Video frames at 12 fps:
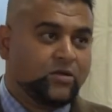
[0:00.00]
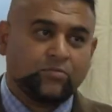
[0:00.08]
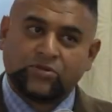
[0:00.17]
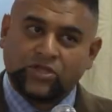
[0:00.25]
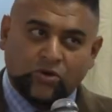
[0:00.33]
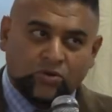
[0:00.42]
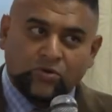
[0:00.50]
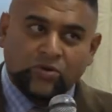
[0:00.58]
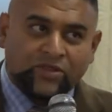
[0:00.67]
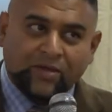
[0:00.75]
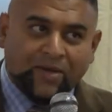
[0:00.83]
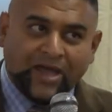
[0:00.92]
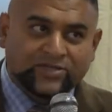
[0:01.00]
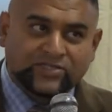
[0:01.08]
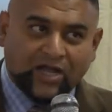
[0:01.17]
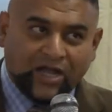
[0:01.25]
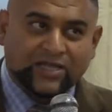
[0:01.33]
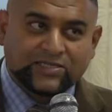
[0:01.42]
But the only one that matters
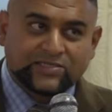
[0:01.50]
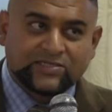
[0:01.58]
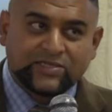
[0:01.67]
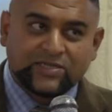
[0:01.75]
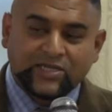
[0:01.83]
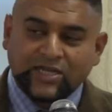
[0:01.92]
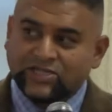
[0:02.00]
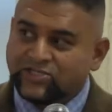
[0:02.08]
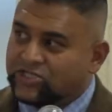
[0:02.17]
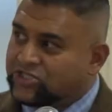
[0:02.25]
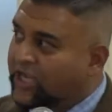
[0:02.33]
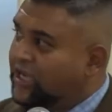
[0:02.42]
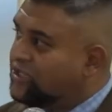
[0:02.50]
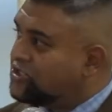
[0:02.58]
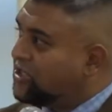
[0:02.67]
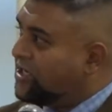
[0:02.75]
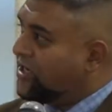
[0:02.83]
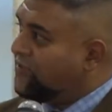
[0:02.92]
to us is the
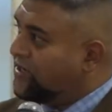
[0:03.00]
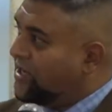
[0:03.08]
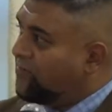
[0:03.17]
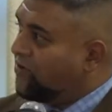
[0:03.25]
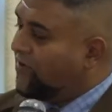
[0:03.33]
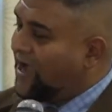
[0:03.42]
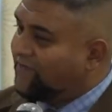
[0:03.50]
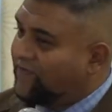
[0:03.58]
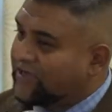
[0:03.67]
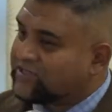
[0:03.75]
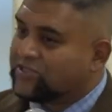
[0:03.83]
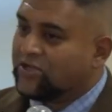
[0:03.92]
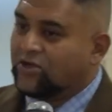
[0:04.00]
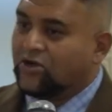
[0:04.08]
change in the demographics